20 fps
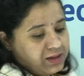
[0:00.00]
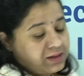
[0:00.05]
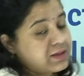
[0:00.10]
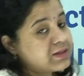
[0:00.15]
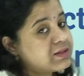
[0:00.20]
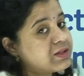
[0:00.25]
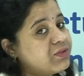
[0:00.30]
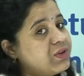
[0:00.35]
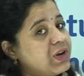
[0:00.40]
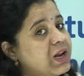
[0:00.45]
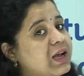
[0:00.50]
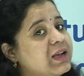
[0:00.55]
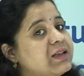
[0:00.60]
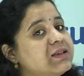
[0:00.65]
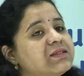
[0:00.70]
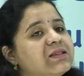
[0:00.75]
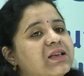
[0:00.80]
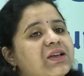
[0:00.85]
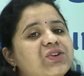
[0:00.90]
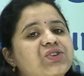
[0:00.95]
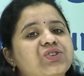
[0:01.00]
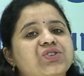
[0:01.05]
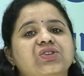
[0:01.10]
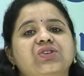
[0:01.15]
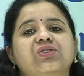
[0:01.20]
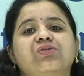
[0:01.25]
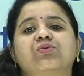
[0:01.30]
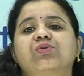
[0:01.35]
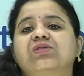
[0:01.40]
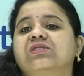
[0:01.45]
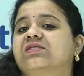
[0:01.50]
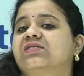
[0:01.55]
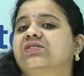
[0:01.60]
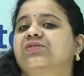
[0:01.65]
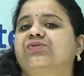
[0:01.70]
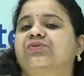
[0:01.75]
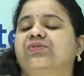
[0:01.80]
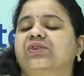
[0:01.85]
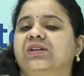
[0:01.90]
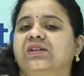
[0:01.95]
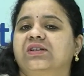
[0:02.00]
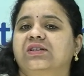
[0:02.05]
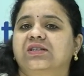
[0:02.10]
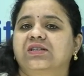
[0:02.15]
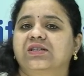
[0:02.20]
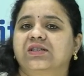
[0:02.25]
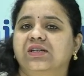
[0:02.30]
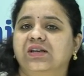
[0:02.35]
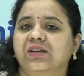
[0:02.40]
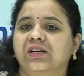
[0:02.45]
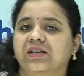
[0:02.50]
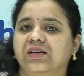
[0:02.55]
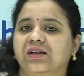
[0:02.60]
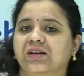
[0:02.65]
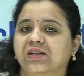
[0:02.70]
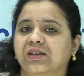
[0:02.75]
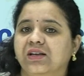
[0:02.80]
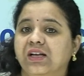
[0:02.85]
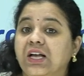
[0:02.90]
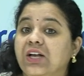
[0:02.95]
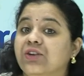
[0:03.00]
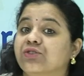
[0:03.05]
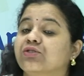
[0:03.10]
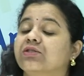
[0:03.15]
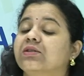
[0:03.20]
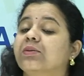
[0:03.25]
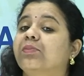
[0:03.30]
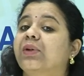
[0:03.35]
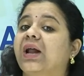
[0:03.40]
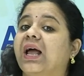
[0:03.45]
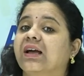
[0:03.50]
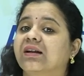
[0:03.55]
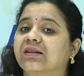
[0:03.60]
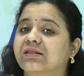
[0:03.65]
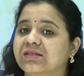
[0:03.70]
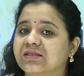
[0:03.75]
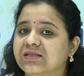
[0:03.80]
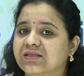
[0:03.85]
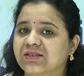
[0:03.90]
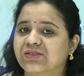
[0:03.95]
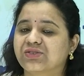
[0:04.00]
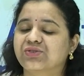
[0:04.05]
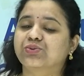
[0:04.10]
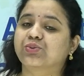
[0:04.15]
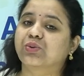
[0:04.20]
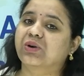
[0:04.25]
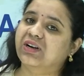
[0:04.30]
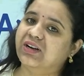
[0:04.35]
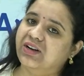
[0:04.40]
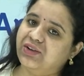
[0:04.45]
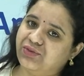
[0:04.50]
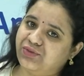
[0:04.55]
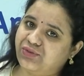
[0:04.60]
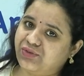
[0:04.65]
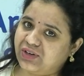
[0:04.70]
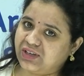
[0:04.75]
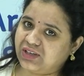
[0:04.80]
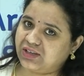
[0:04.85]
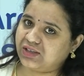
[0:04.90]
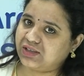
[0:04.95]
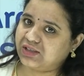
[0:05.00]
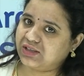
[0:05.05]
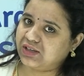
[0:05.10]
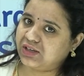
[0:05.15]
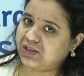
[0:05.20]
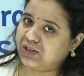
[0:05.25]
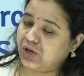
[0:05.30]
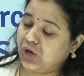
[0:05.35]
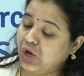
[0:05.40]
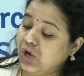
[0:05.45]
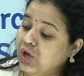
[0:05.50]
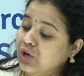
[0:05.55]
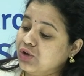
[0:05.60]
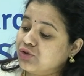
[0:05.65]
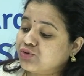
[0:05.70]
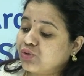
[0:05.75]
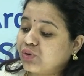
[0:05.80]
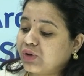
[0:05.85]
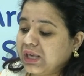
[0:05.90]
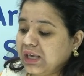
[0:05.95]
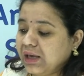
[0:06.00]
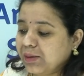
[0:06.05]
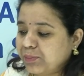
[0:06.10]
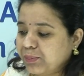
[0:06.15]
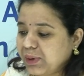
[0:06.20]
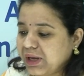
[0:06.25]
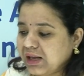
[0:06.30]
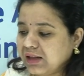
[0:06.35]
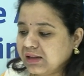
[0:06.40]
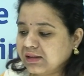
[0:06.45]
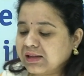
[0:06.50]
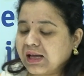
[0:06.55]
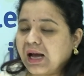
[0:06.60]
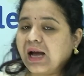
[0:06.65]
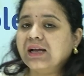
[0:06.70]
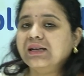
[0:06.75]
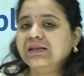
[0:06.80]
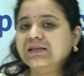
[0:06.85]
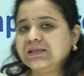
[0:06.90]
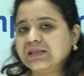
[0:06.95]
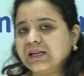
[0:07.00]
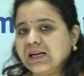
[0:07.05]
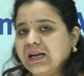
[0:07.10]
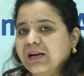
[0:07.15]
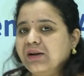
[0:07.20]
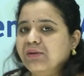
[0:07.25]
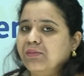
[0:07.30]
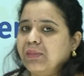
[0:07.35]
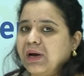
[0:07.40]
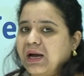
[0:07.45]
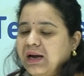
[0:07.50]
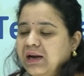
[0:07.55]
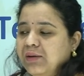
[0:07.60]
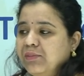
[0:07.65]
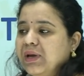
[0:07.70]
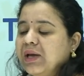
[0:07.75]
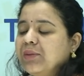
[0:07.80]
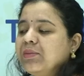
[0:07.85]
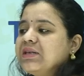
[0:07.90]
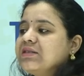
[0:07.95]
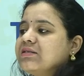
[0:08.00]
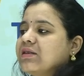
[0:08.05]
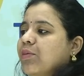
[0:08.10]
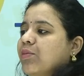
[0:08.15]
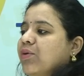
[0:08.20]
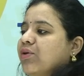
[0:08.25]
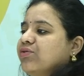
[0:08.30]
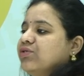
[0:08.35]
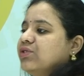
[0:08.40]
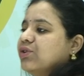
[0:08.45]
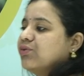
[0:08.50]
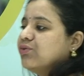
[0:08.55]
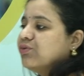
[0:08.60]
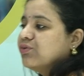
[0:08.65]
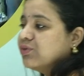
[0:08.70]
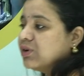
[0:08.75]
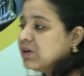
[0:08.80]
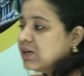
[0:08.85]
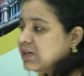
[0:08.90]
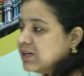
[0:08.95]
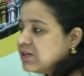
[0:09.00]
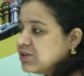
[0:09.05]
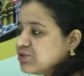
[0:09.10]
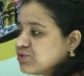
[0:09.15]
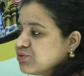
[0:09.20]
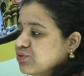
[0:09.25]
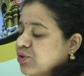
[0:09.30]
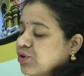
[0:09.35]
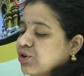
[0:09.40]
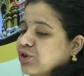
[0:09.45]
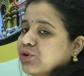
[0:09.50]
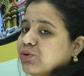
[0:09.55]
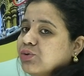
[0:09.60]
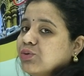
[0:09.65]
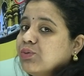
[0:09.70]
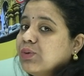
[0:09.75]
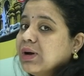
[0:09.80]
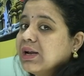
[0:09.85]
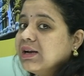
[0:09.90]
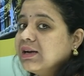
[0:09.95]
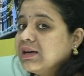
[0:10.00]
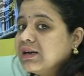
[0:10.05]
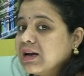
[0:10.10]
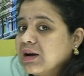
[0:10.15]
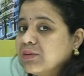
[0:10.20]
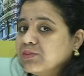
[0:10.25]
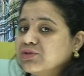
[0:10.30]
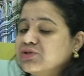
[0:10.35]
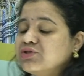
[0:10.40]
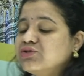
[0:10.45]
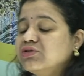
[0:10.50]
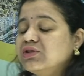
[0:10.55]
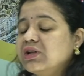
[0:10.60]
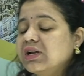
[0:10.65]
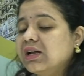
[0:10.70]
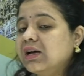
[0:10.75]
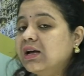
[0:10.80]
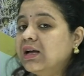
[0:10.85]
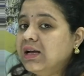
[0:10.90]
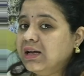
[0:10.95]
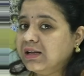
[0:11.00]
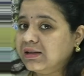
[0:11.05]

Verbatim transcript: The civilization was different. So the practices were different. So keeping that in mind, maybe some of the words for you when it comes to the